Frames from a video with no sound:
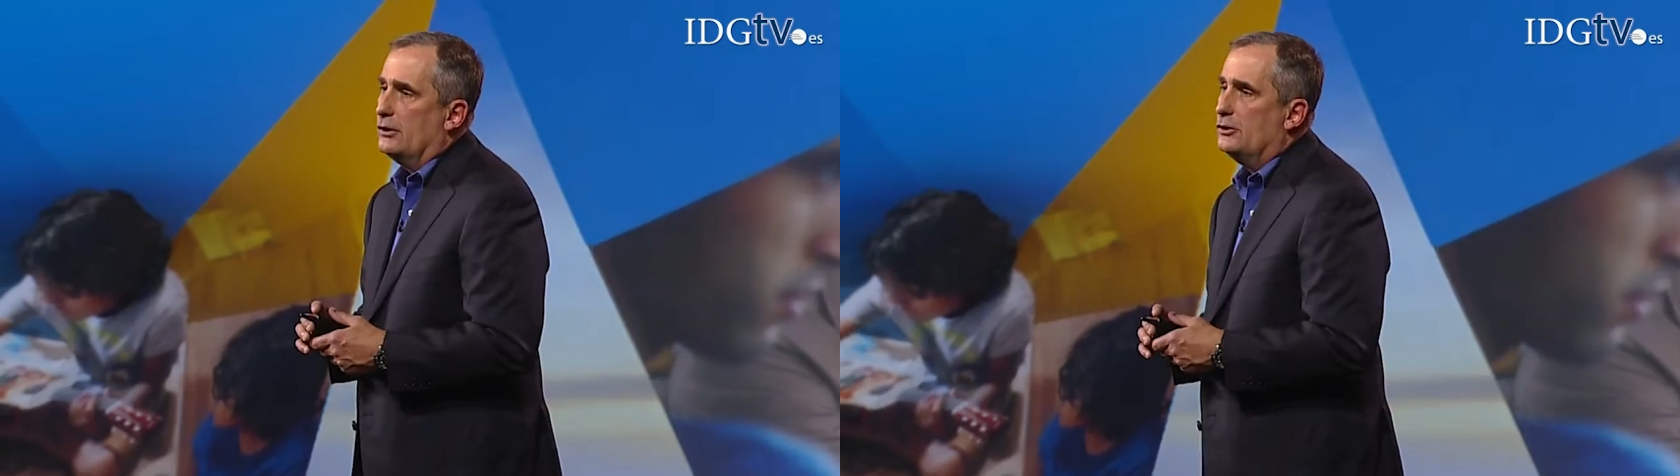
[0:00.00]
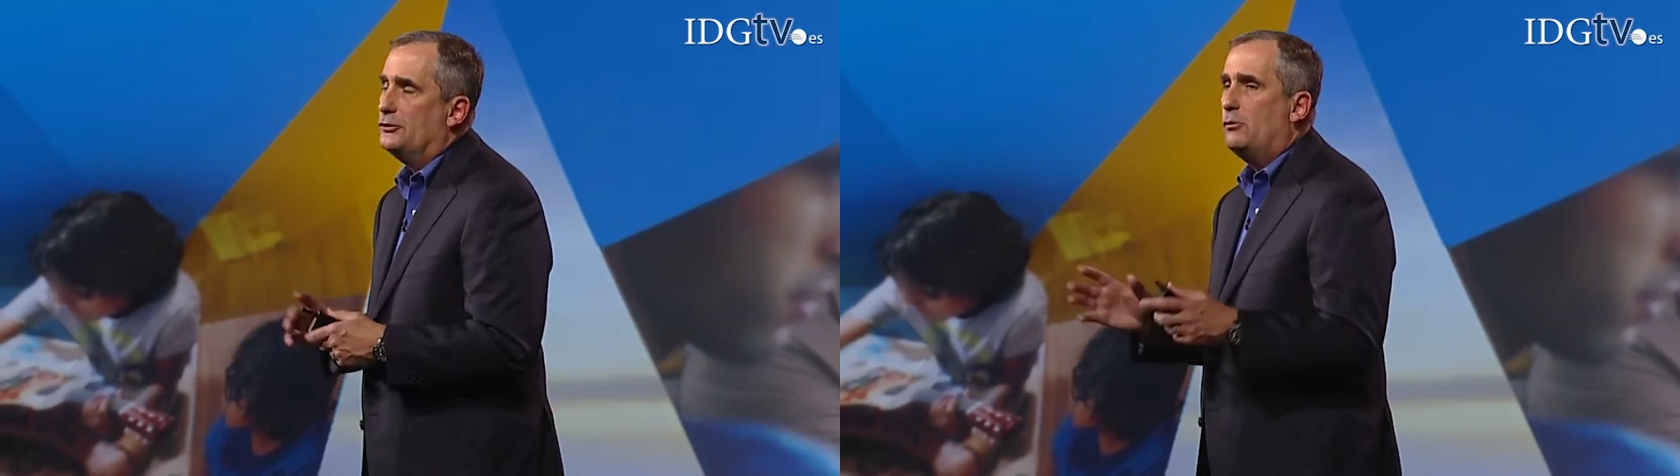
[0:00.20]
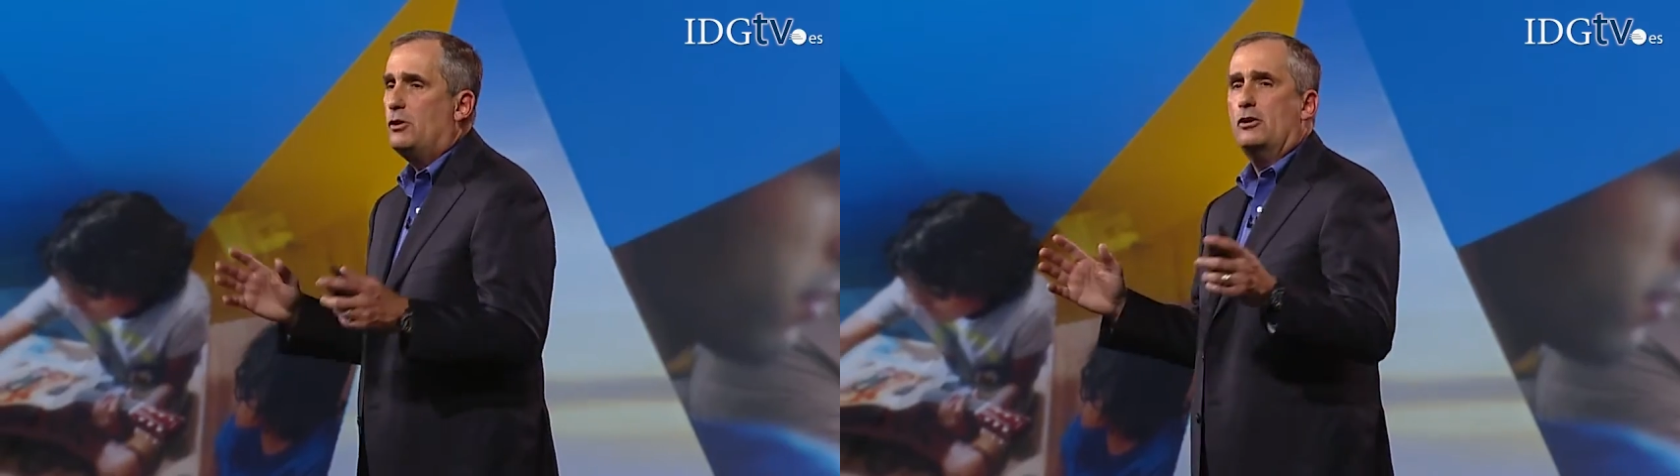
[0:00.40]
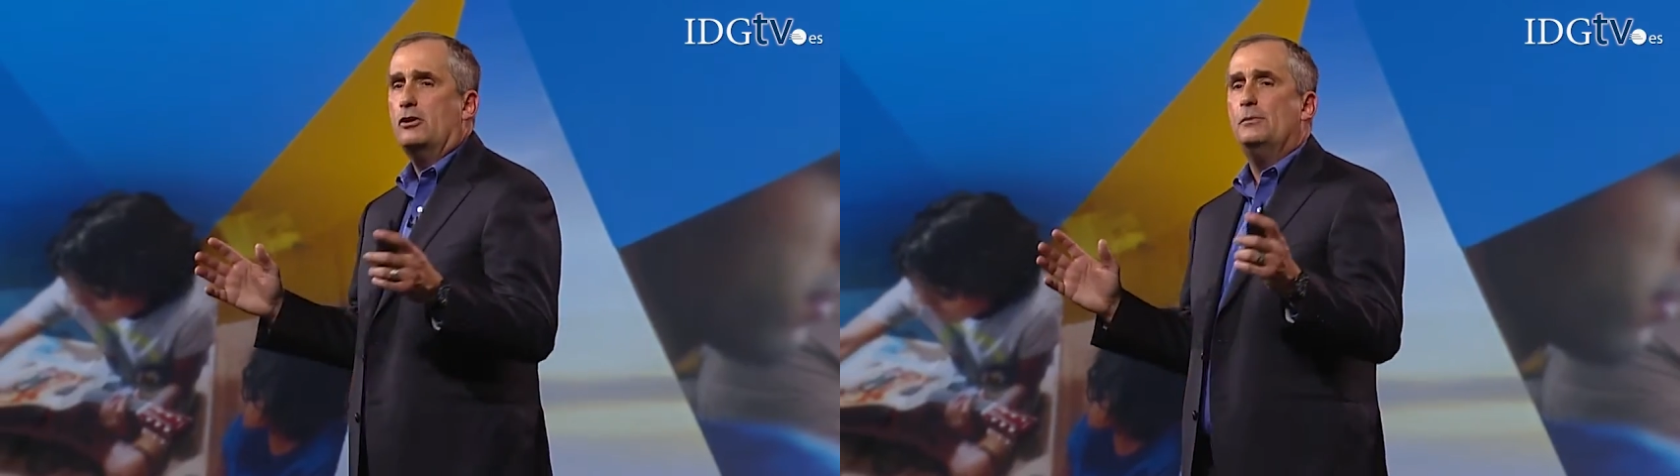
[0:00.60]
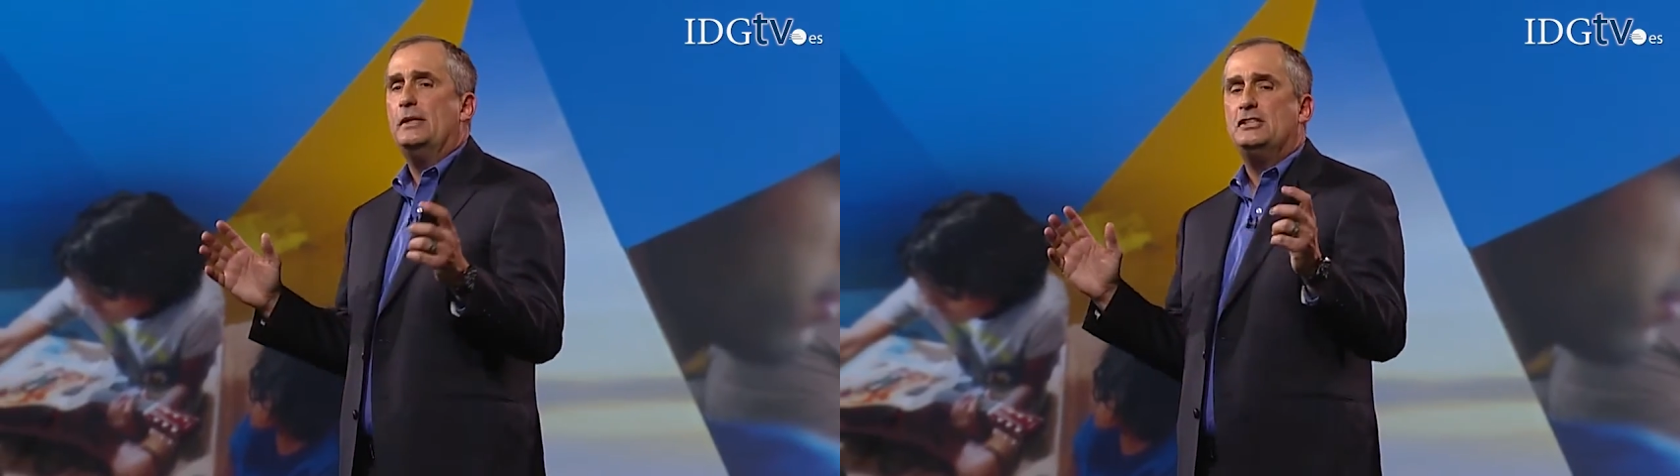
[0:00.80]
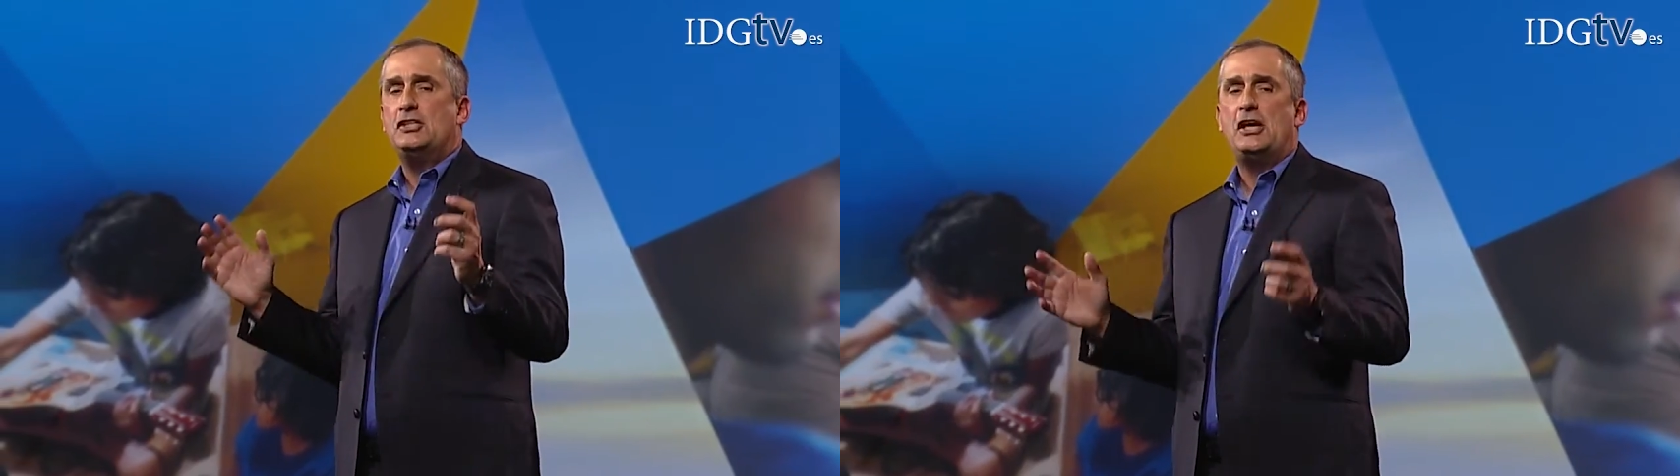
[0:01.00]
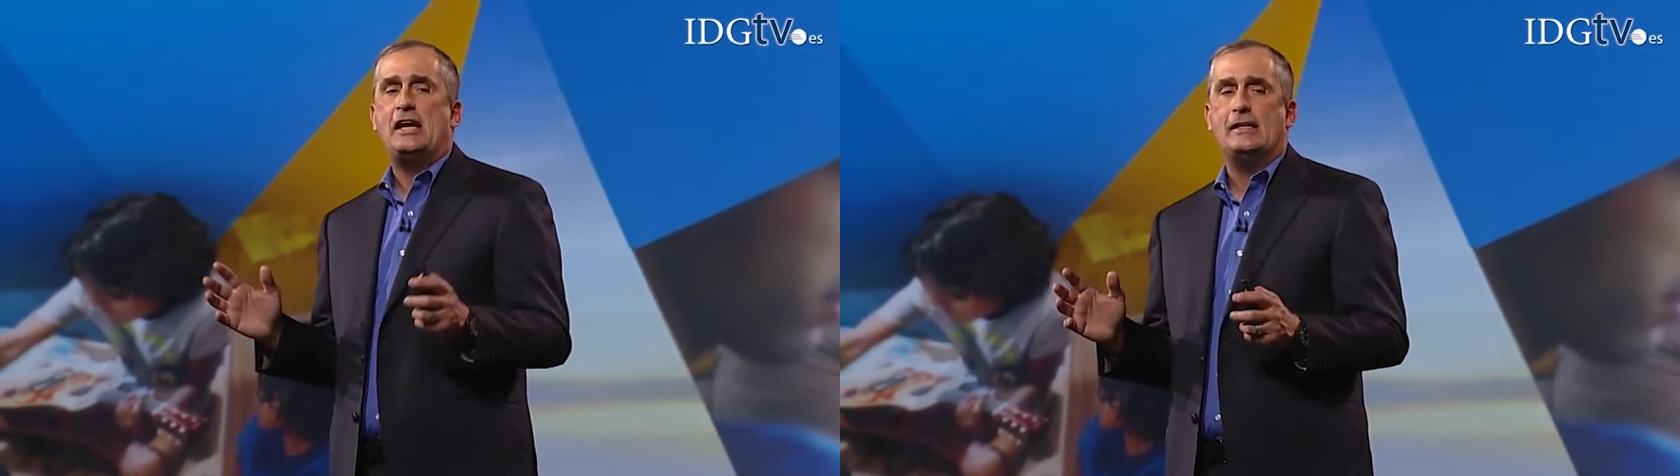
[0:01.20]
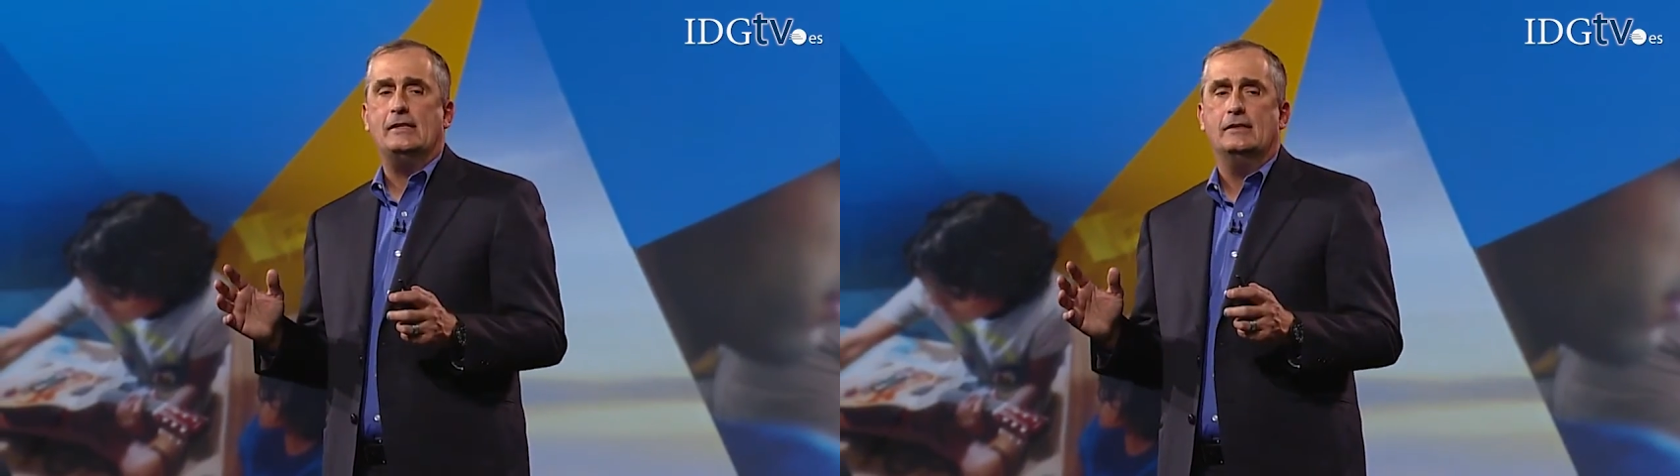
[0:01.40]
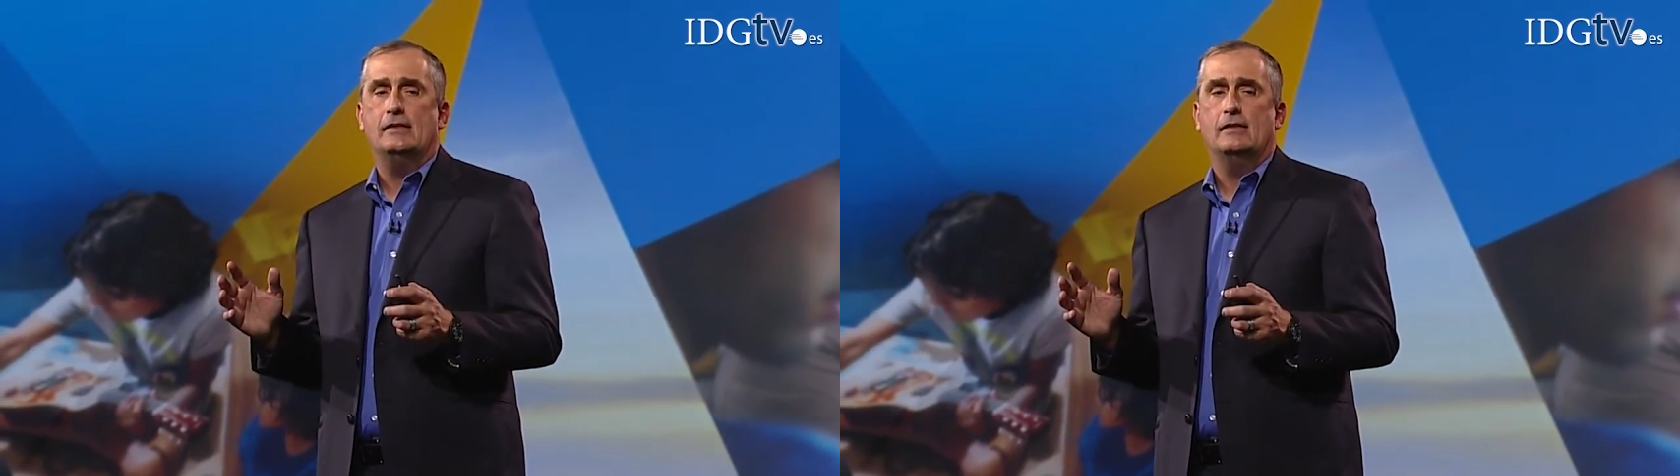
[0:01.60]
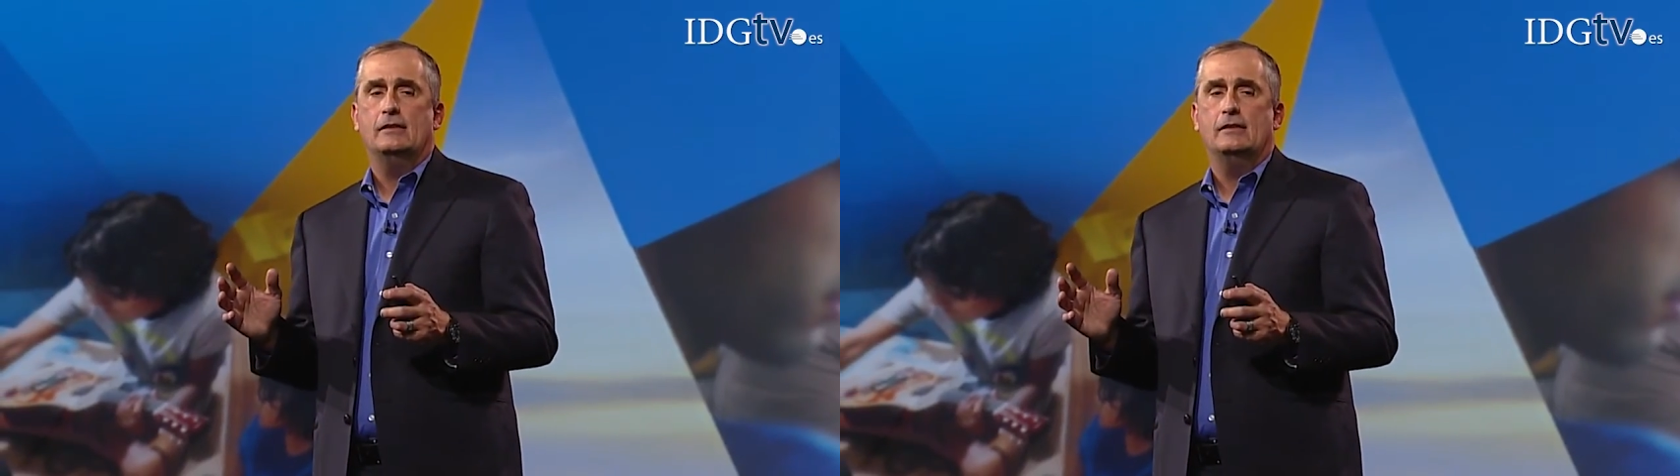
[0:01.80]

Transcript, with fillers: You'll no longer be chained